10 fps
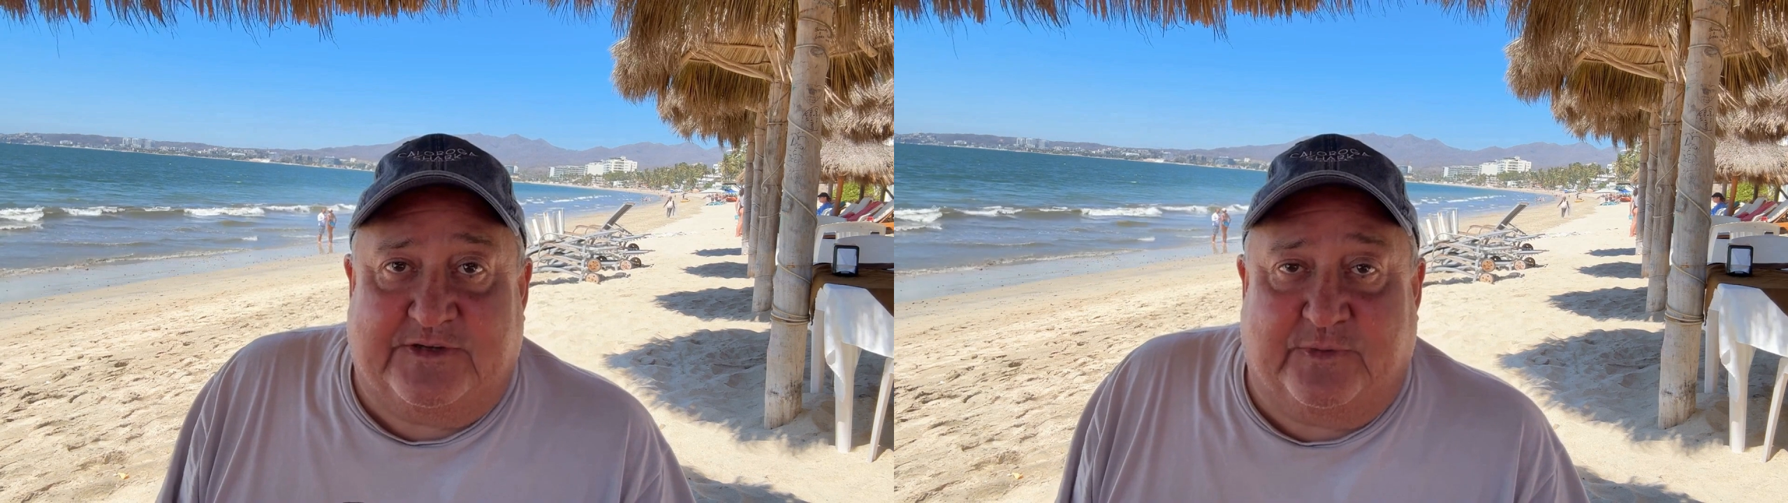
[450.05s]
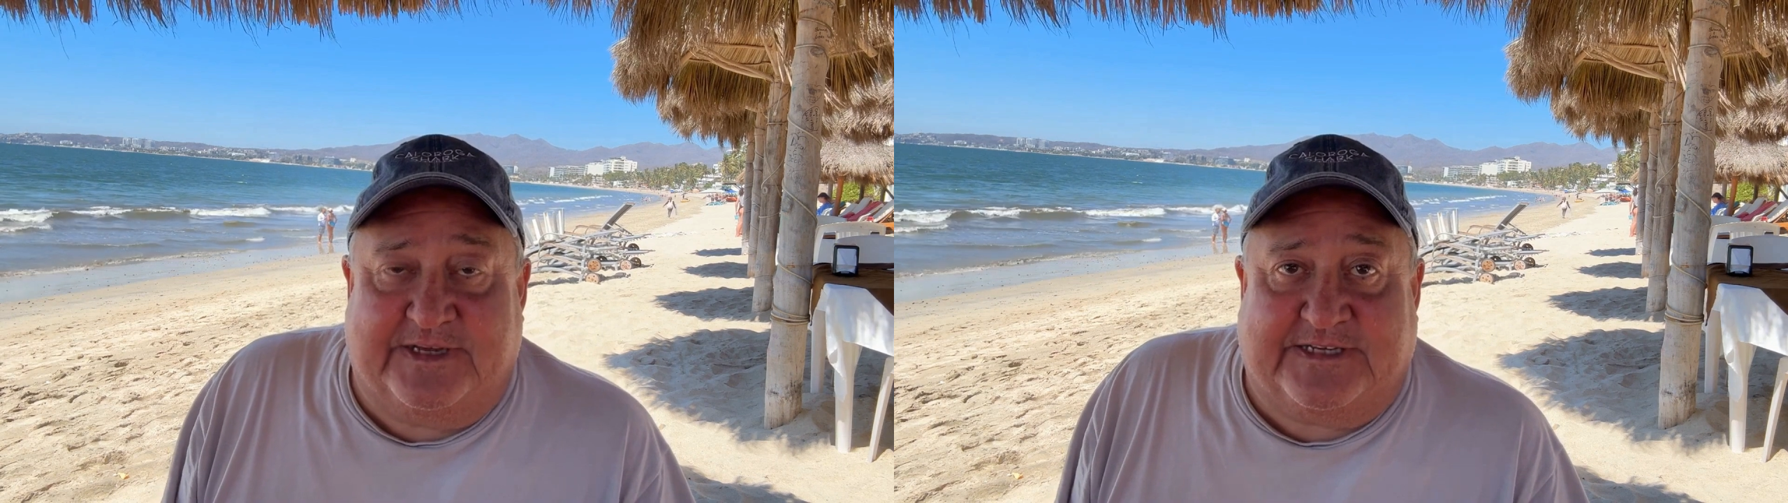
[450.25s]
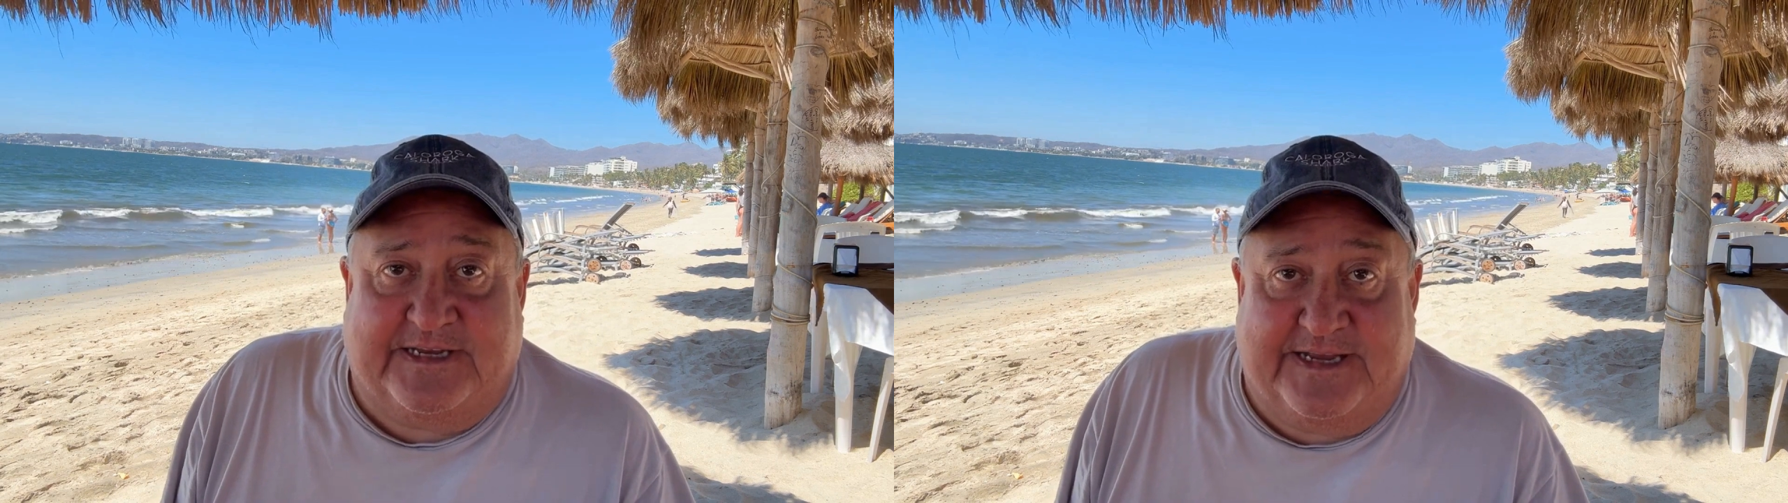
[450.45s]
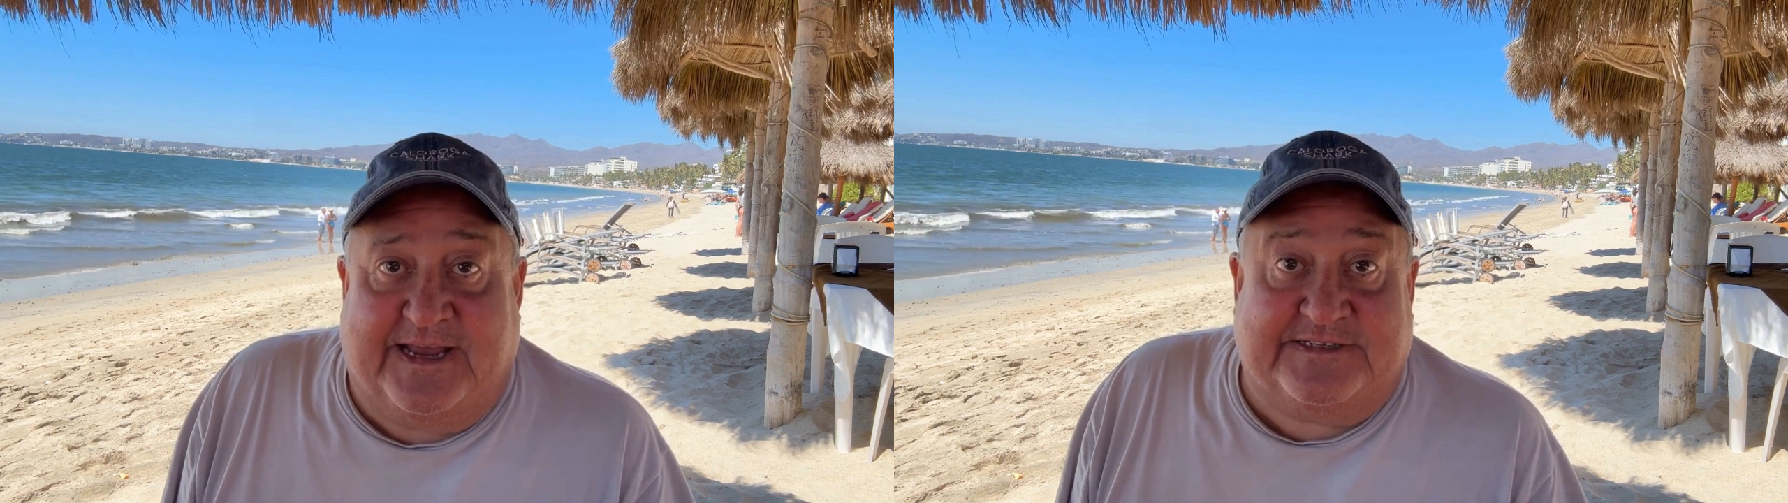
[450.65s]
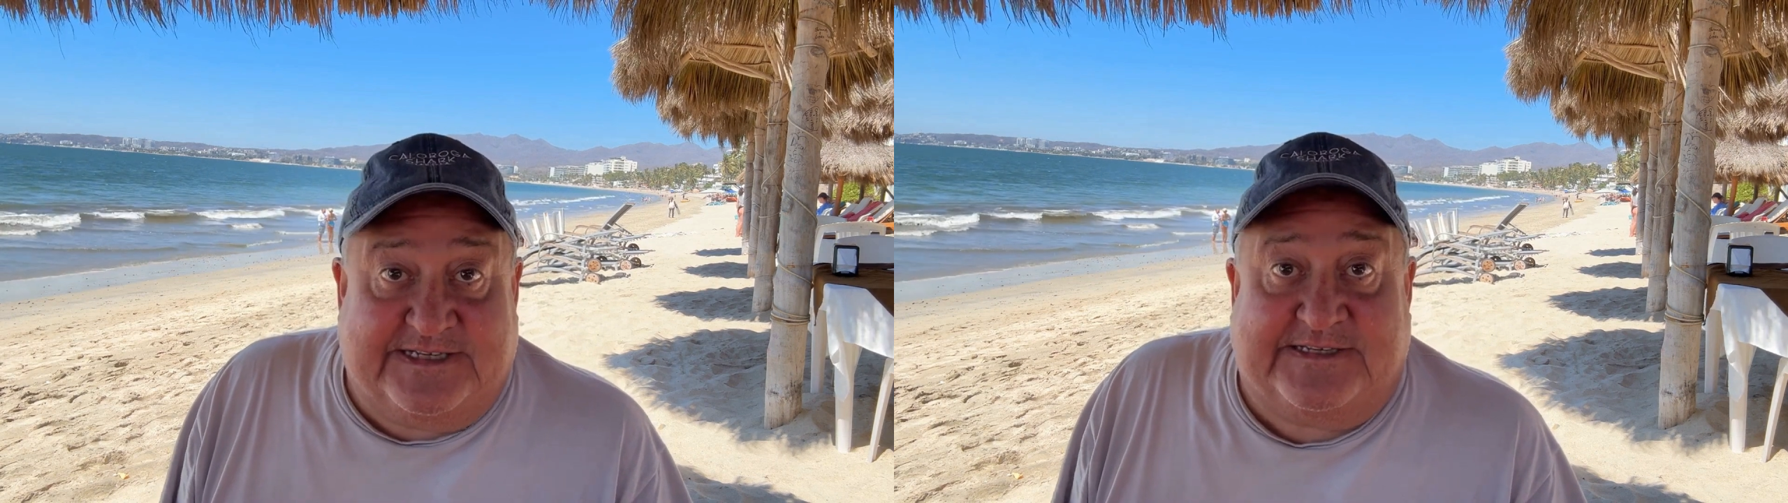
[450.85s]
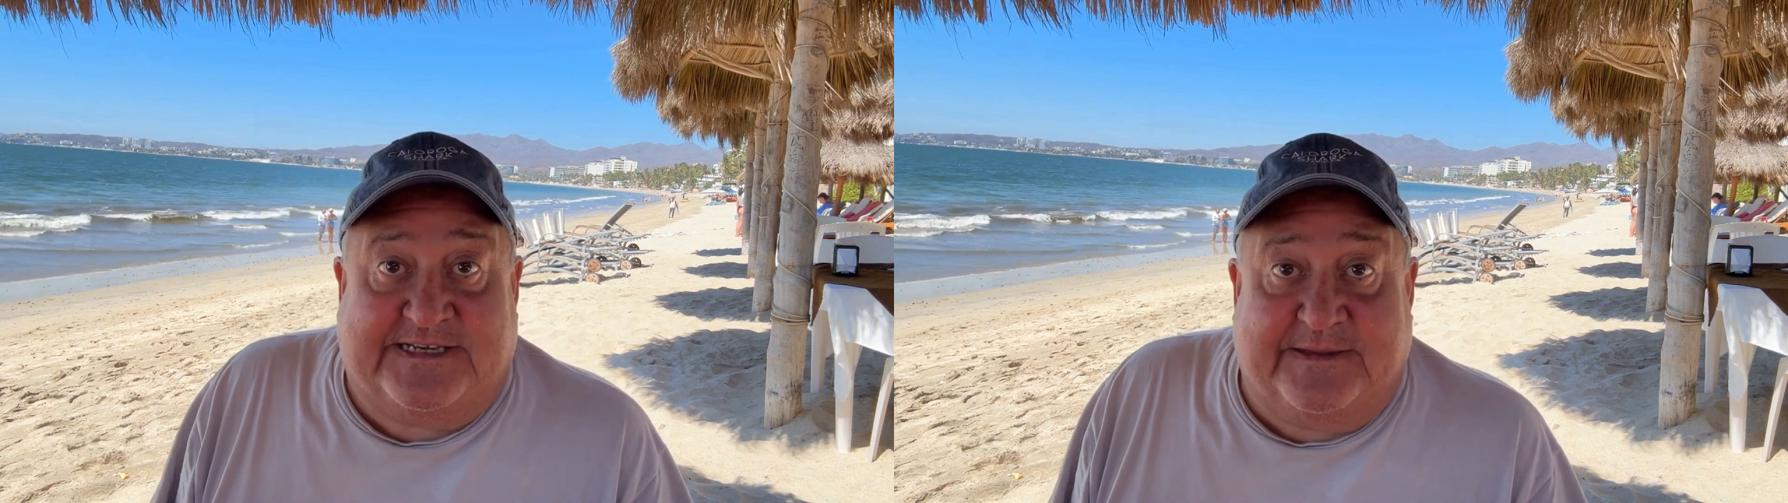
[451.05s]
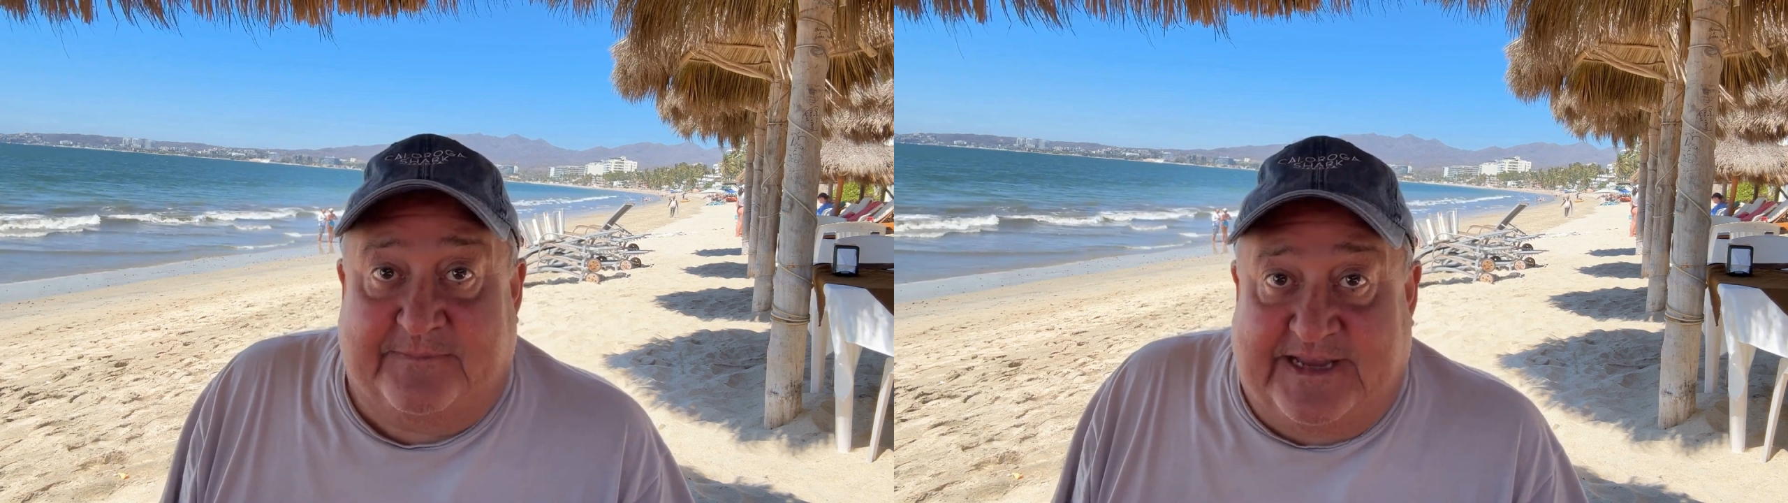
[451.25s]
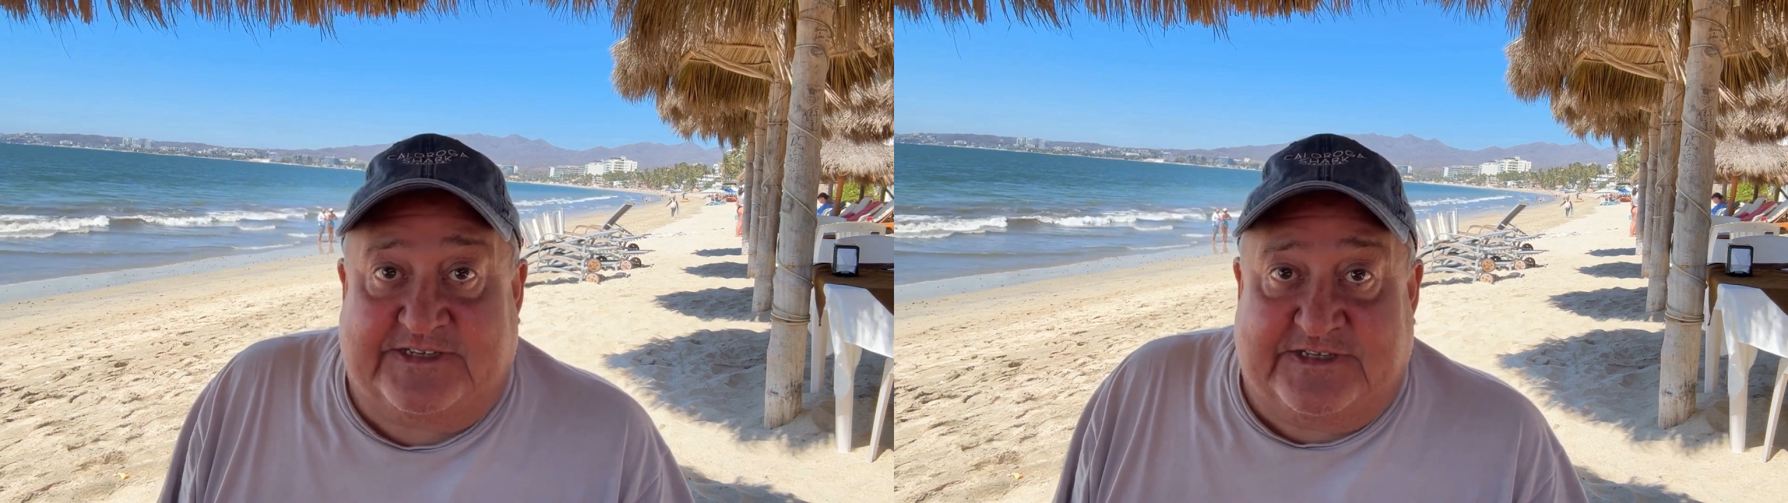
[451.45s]
tweets and nasty think
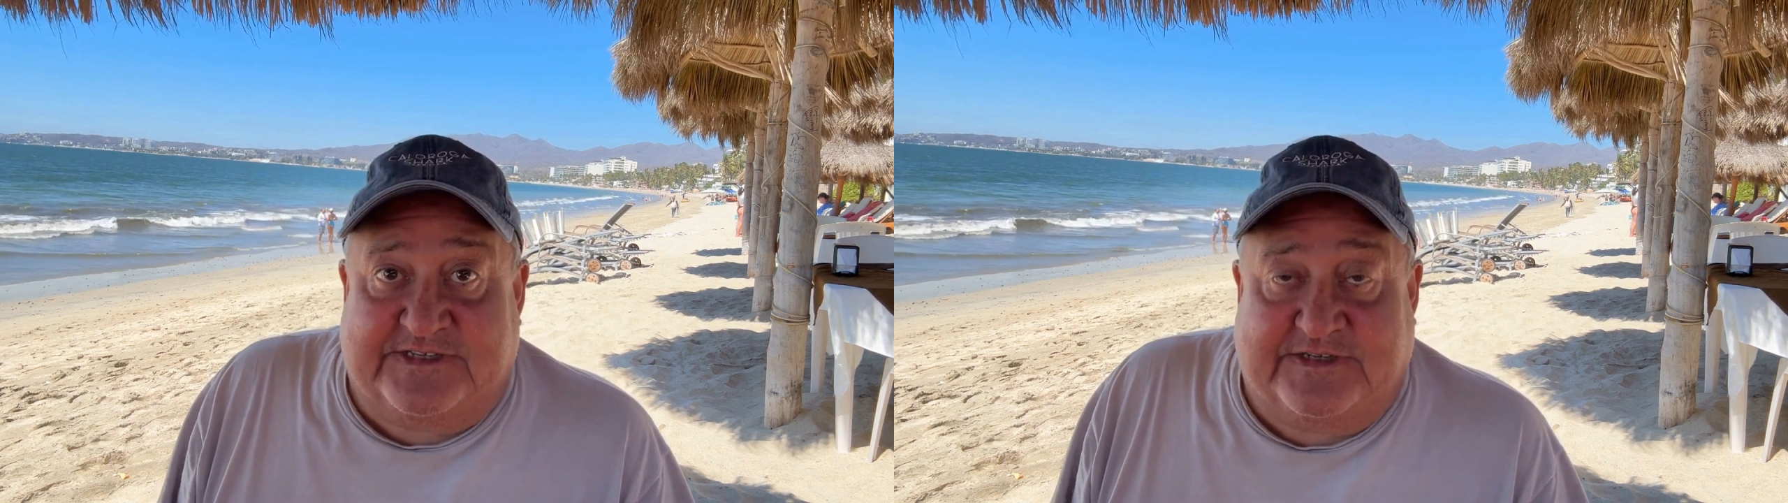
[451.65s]
pieces